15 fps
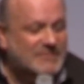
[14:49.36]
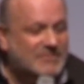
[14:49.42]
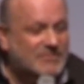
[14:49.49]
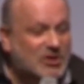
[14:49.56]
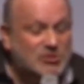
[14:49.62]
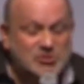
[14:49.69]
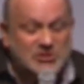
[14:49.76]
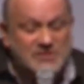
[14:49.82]

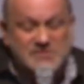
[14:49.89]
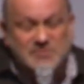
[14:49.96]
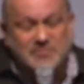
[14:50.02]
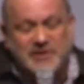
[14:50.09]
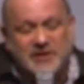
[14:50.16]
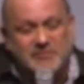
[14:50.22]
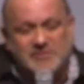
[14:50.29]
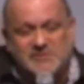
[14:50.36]
No, she lives in
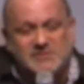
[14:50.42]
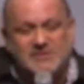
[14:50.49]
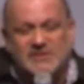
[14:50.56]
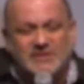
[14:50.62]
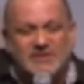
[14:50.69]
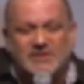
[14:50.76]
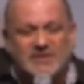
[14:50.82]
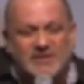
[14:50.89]
Paris,
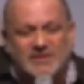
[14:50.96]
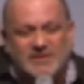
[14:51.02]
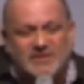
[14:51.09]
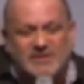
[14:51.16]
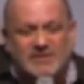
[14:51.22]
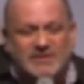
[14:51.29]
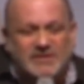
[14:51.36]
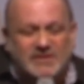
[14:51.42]

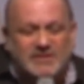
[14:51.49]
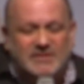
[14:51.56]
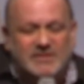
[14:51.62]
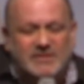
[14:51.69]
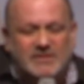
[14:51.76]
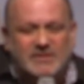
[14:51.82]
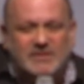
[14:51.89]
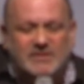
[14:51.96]
and
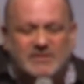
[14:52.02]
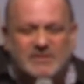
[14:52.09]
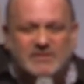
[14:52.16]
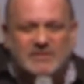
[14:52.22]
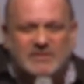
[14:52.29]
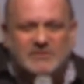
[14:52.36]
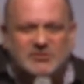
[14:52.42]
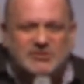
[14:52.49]

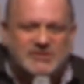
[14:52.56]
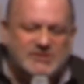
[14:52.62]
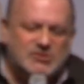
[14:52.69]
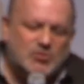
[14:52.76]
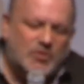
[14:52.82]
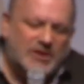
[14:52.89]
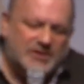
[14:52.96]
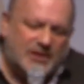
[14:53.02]
she is
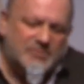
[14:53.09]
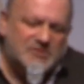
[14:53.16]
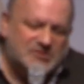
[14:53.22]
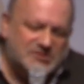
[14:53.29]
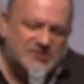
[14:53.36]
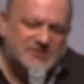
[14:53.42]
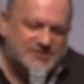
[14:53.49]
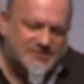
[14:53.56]
quite. I mean,
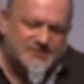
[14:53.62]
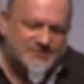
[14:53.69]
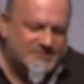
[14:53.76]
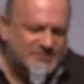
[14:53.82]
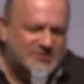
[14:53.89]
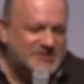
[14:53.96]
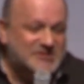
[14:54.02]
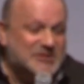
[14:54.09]
she's
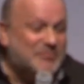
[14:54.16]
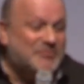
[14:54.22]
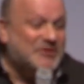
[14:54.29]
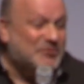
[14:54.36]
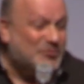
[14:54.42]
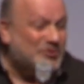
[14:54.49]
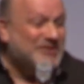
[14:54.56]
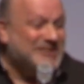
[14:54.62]

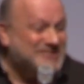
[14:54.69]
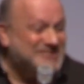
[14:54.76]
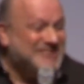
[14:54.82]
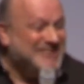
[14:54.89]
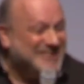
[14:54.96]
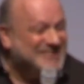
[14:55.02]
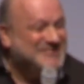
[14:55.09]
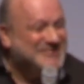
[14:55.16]
something. What can I
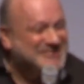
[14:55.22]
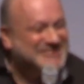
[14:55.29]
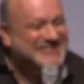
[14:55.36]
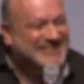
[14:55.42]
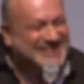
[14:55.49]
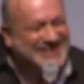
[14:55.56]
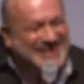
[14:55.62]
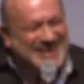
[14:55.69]
say?
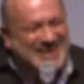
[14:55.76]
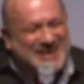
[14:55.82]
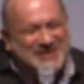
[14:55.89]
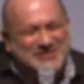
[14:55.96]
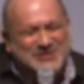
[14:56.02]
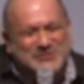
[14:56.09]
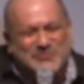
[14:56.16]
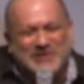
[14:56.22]

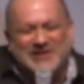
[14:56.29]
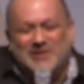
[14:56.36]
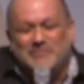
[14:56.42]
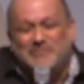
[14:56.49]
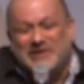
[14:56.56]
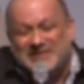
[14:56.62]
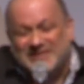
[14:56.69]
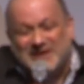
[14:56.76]
She's really a
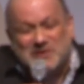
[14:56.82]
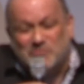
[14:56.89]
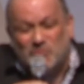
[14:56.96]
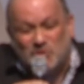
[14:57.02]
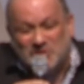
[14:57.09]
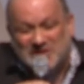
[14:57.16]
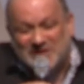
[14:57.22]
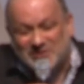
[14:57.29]
bit like
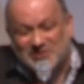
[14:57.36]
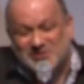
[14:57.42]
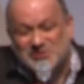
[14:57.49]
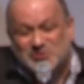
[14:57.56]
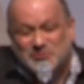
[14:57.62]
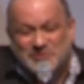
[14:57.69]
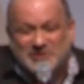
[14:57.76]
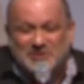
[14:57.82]
Mona on the
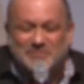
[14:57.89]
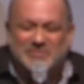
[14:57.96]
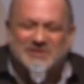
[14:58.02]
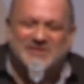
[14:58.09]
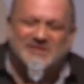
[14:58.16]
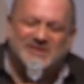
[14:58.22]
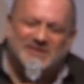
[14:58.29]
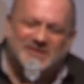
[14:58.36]
screen,
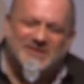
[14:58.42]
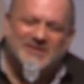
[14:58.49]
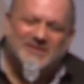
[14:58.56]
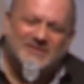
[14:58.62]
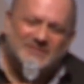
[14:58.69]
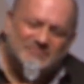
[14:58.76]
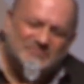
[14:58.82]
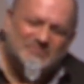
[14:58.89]
but
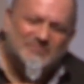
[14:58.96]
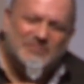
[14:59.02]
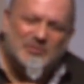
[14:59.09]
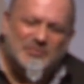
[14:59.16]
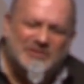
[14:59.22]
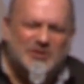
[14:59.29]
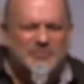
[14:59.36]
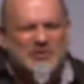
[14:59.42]

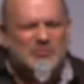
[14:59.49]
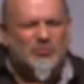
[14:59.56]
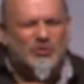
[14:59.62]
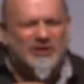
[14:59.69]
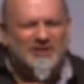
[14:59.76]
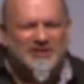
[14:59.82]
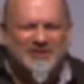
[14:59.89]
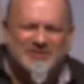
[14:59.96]
maybe a little bit more
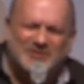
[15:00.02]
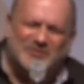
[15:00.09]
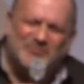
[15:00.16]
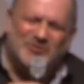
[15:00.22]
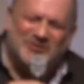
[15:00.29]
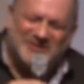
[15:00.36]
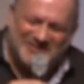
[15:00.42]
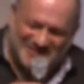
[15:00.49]
elegant than
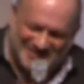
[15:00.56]
Mona.